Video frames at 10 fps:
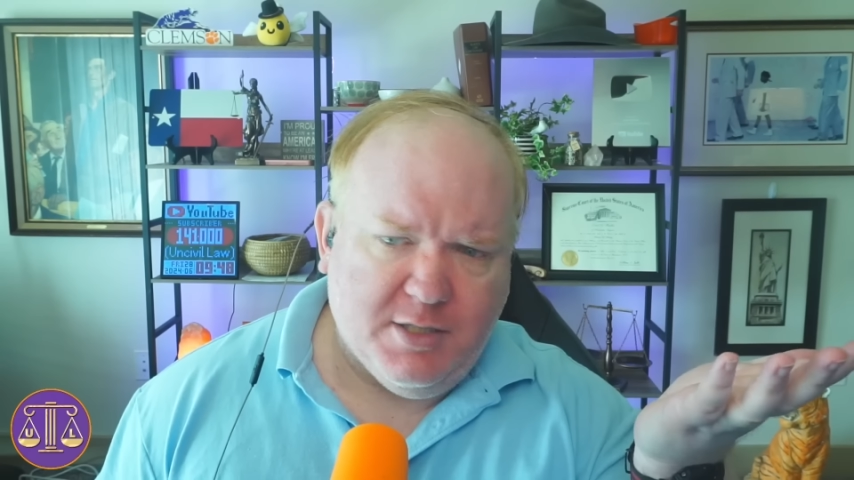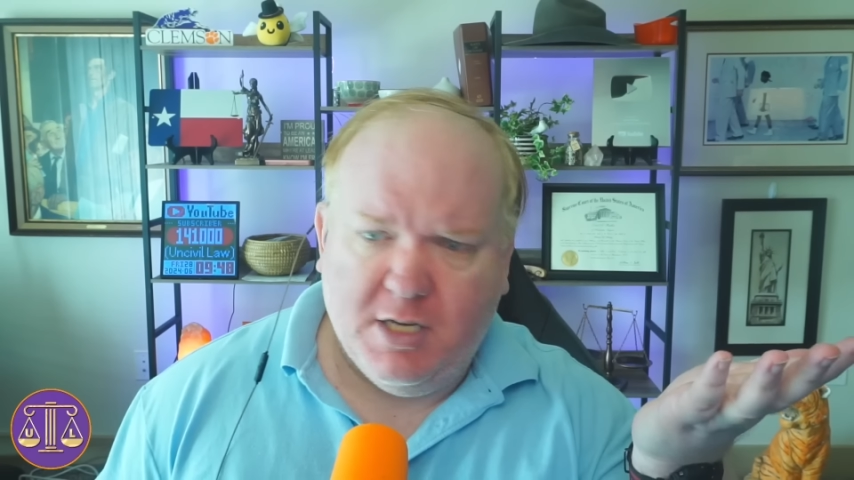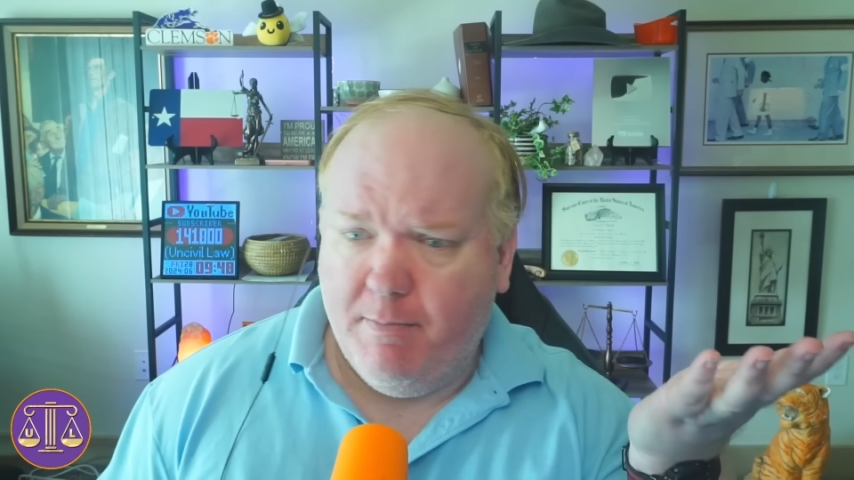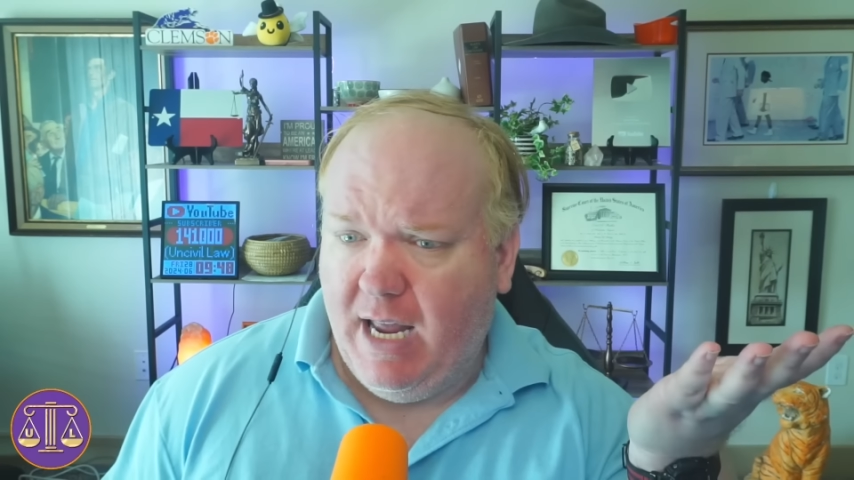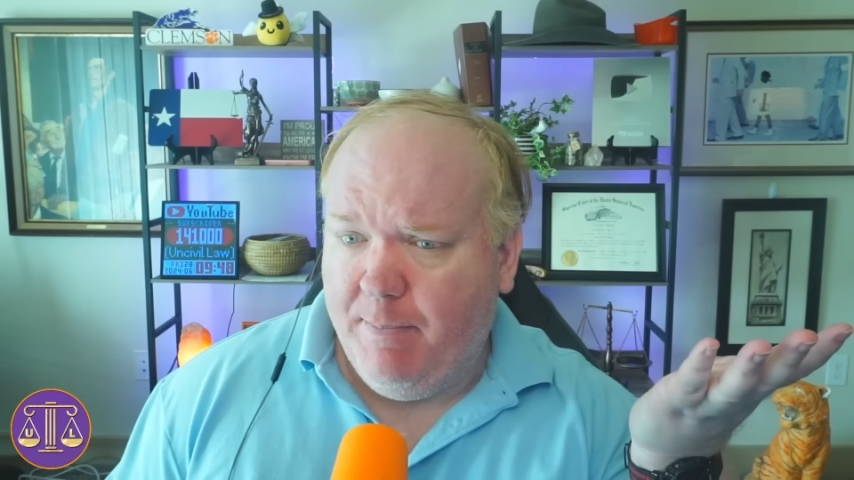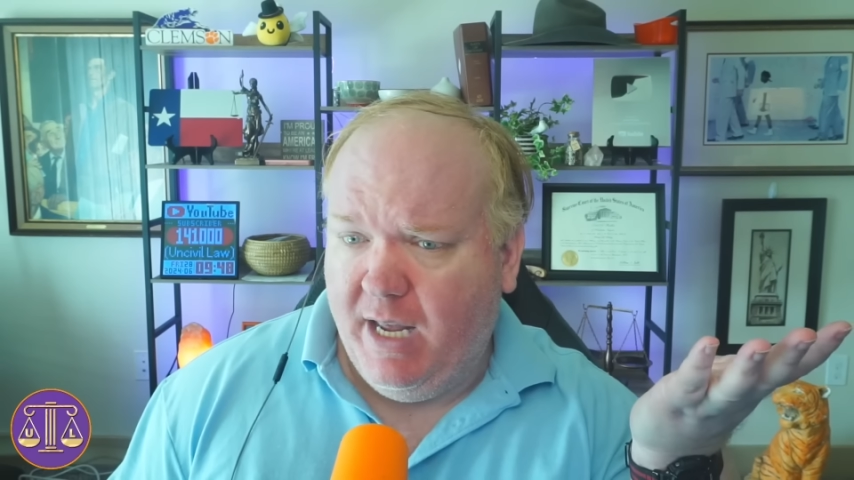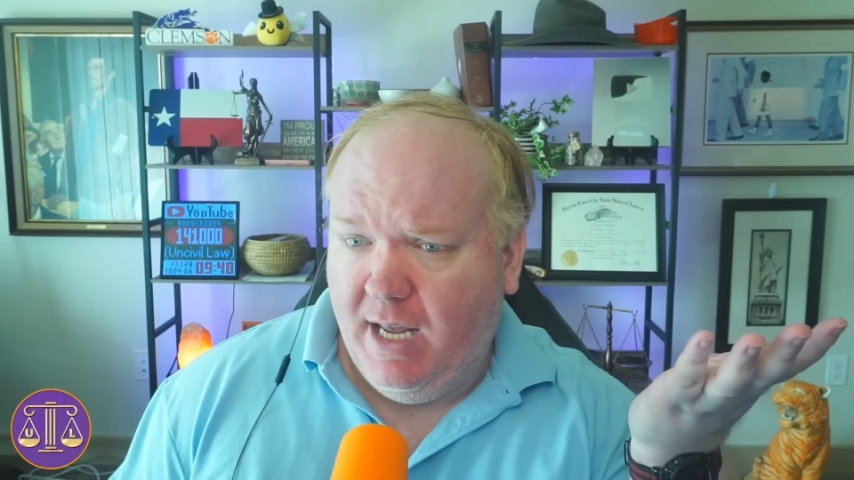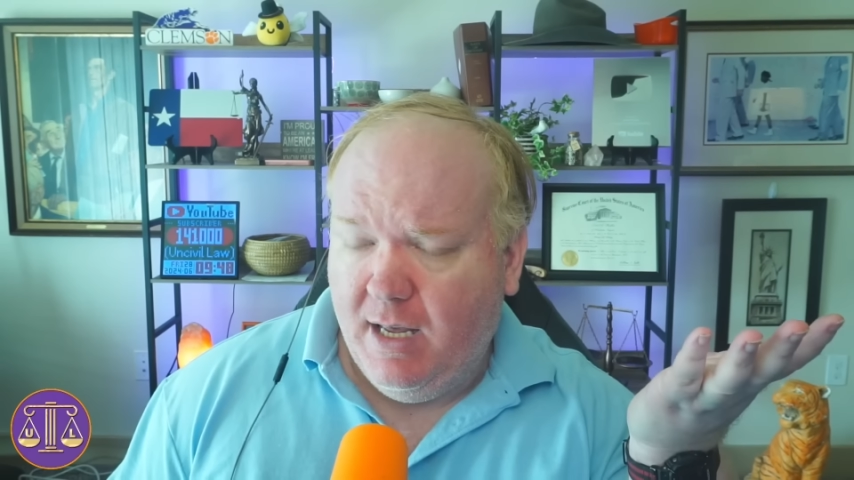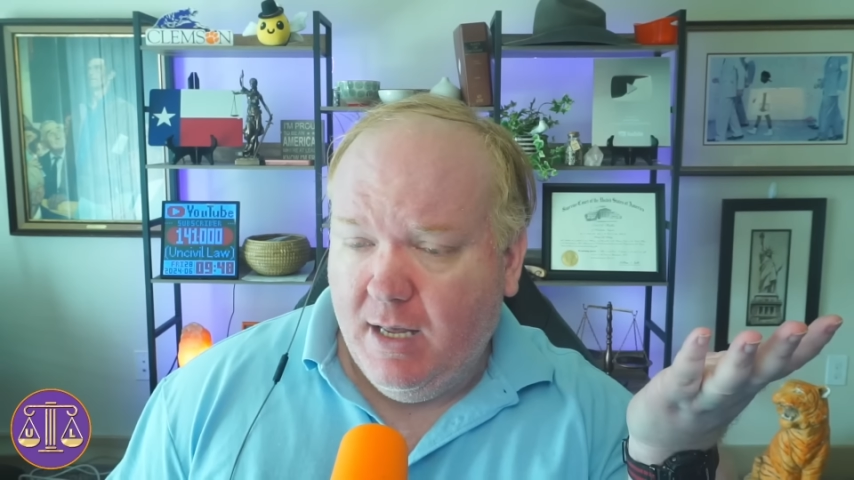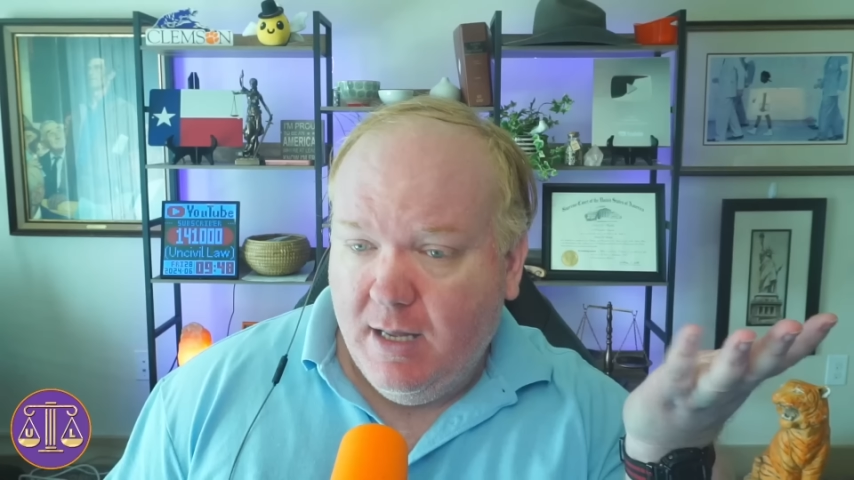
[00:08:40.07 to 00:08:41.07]
So
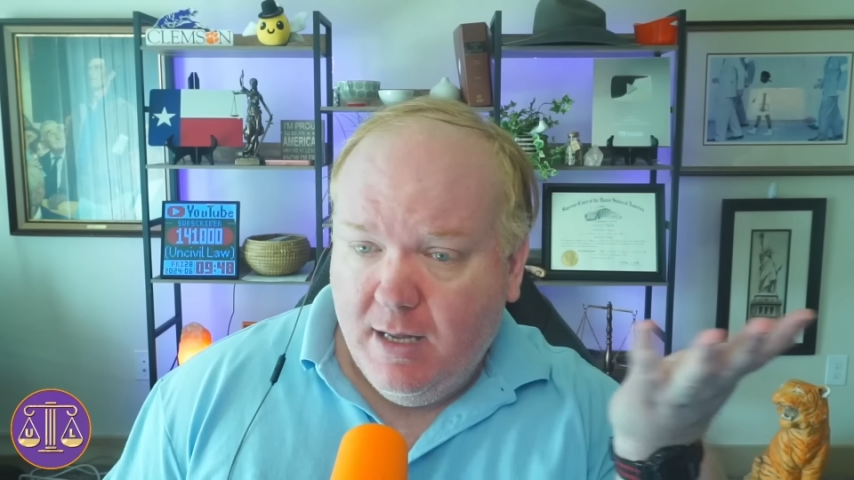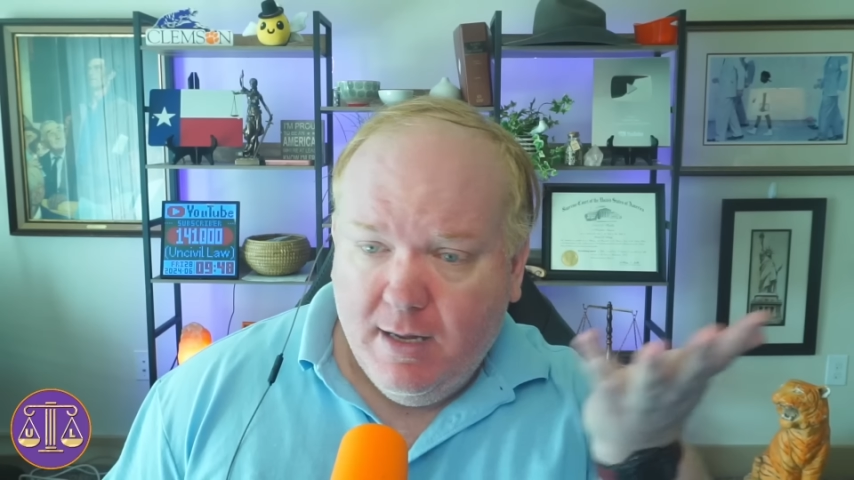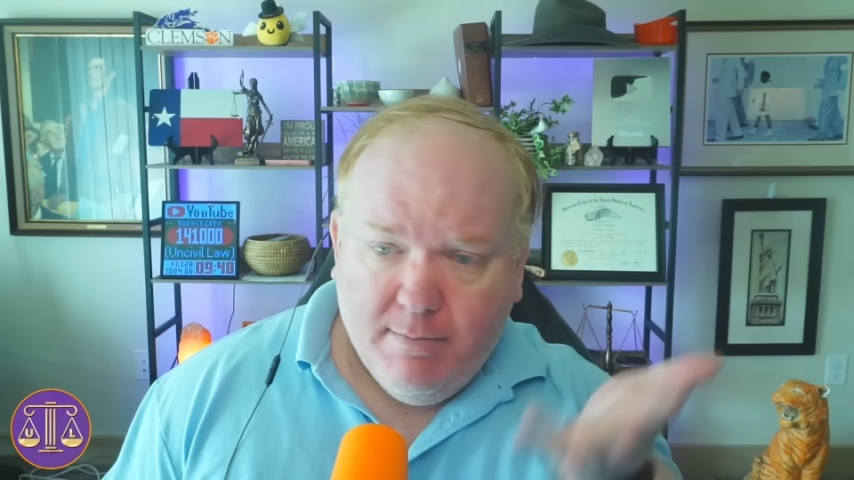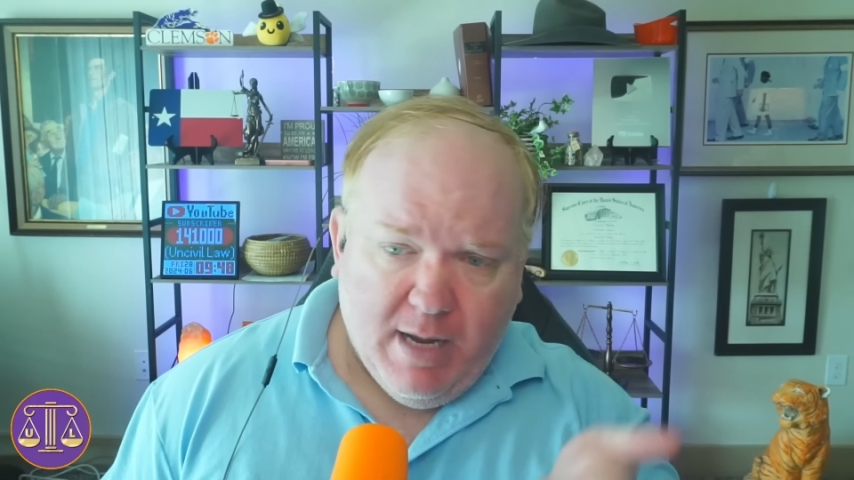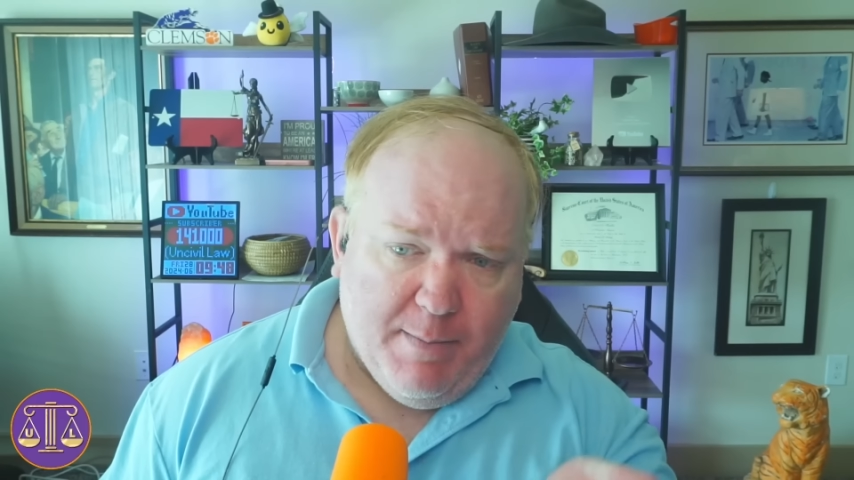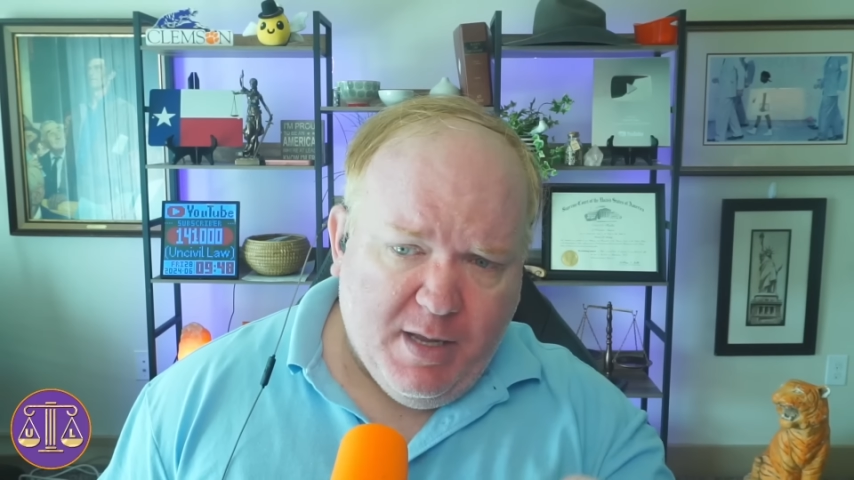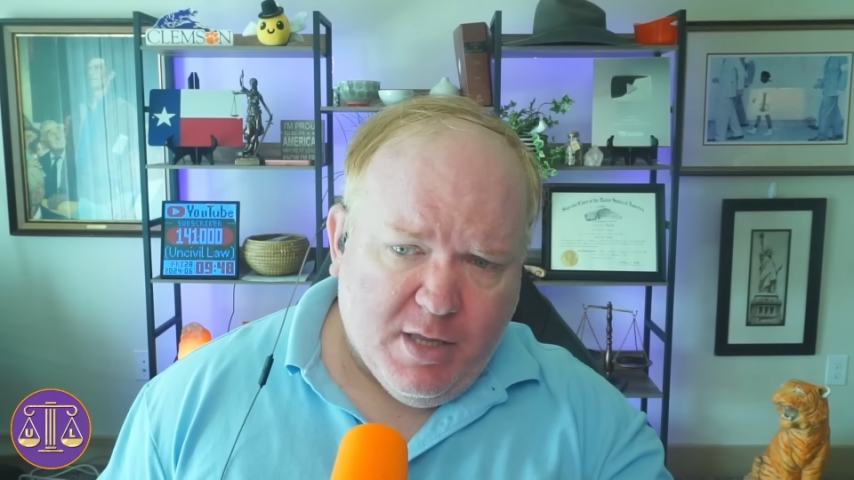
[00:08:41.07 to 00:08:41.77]
maybe maybe